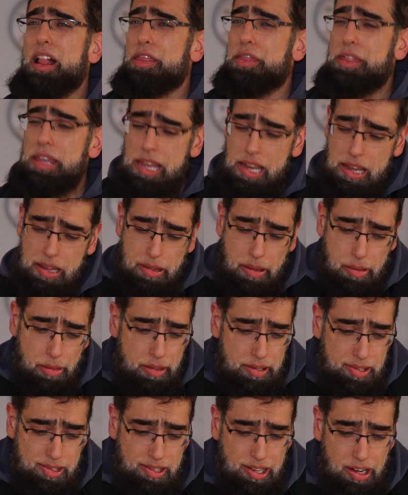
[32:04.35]
The
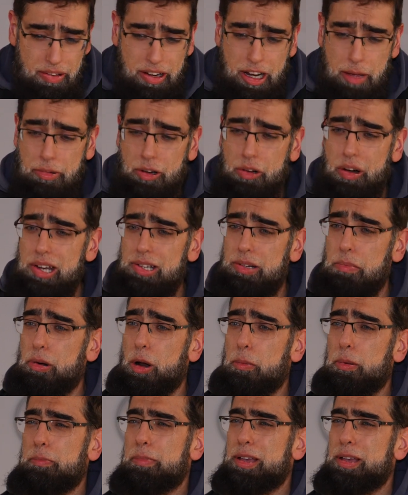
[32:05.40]
Syrian immigration problem